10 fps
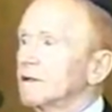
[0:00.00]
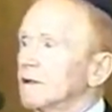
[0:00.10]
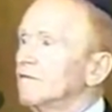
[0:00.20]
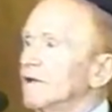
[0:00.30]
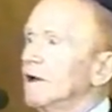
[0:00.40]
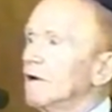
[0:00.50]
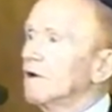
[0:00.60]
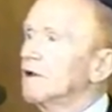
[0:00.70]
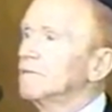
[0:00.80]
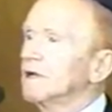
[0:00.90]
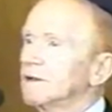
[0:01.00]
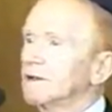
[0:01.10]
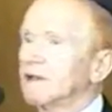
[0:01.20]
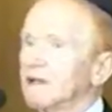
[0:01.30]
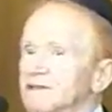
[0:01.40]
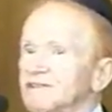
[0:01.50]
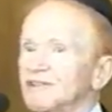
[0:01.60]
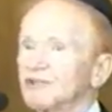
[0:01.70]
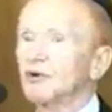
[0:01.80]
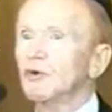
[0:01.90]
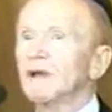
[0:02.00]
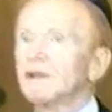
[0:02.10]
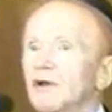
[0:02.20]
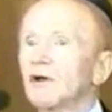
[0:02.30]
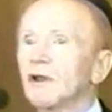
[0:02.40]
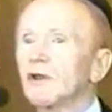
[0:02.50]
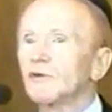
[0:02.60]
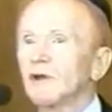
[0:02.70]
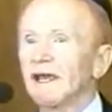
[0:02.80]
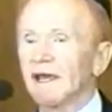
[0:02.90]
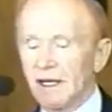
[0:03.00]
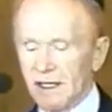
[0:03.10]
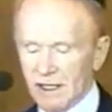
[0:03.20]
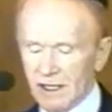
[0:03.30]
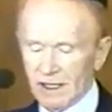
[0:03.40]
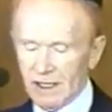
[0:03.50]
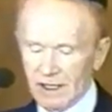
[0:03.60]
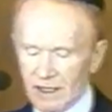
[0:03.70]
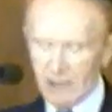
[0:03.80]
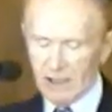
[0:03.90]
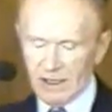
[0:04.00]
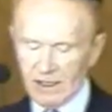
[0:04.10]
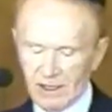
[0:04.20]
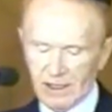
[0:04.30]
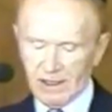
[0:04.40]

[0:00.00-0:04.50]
The greatest living argument against human cloning.